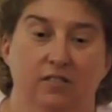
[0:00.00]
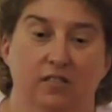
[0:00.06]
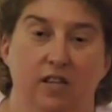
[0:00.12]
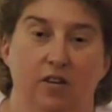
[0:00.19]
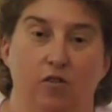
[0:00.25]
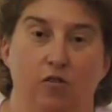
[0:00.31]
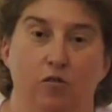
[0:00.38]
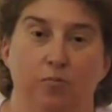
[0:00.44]

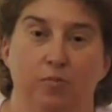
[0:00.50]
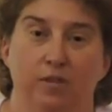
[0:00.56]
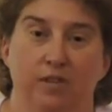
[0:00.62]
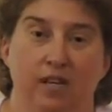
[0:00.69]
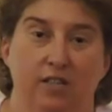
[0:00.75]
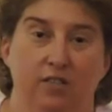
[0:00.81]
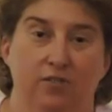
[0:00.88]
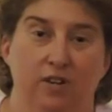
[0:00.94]
They opened
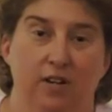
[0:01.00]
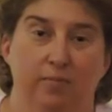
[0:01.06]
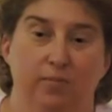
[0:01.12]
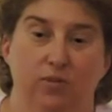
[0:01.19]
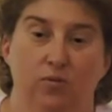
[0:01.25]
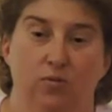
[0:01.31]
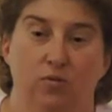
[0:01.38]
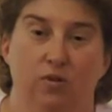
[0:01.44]
that
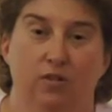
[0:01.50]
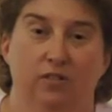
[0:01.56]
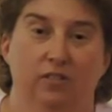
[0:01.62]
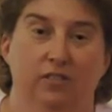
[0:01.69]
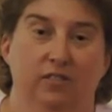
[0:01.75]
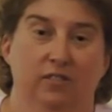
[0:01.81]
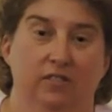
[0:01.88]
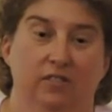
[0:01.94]
trap door
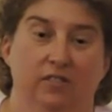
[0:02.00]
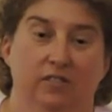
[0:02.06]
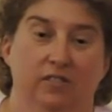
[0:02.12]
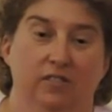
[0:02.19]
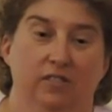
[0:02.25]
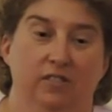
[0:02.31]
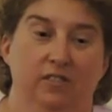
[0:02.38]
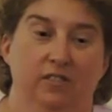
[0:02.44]

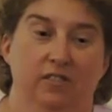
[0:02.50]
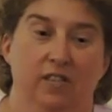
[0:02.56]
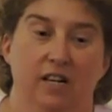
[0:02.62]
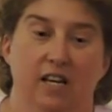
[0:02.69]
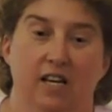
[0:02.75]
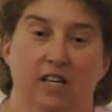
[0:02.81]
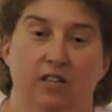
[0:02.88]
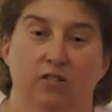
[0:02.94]
that
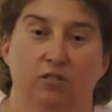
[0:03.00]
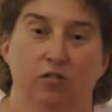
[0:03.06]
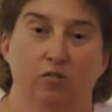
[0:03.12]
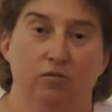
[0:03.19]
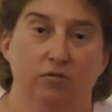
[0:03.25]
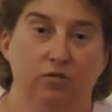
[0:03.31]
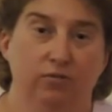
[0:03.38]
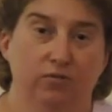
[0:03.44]
I had
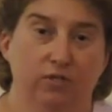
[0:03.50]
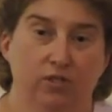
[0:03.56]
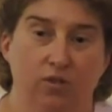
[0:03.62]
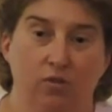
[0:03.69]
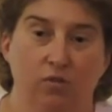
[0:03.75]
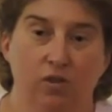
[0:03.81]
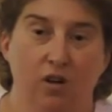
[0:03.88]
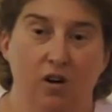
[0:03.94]
closed for
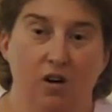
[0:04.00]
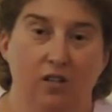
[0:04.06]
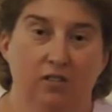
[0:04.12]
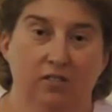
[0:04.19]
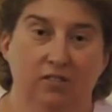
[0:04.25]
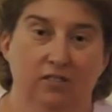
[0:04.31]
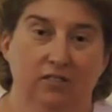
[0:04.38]
so long.